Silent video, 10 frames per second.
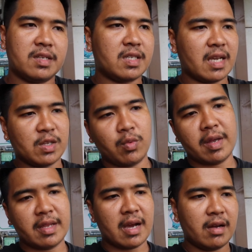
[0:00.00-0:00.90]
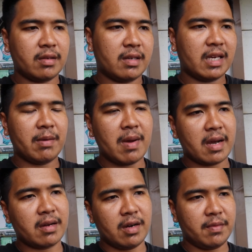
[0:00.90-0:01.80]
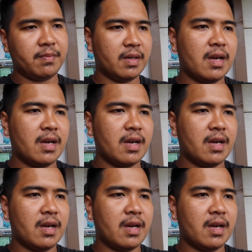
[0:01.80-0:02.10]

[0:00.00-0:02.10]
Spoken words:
just had to run down, came back up,